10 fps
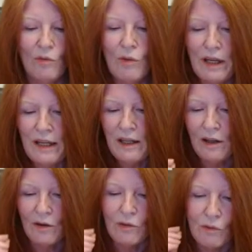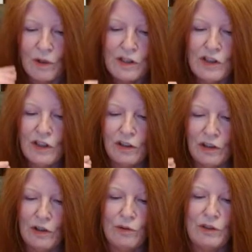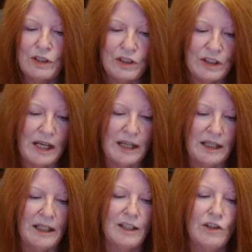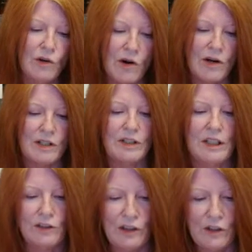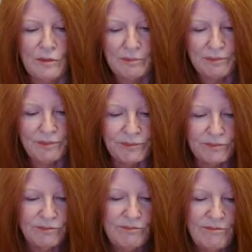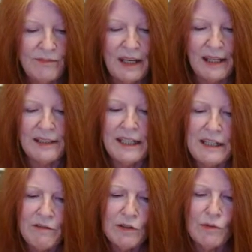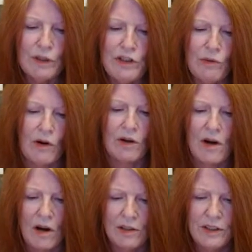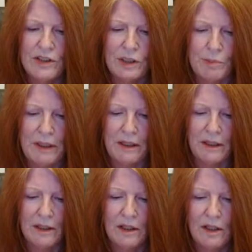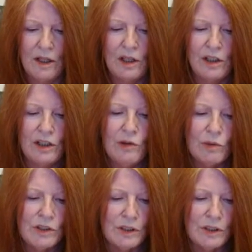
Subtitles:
We wish you to stay in your heart center And even when you are called to speak, you will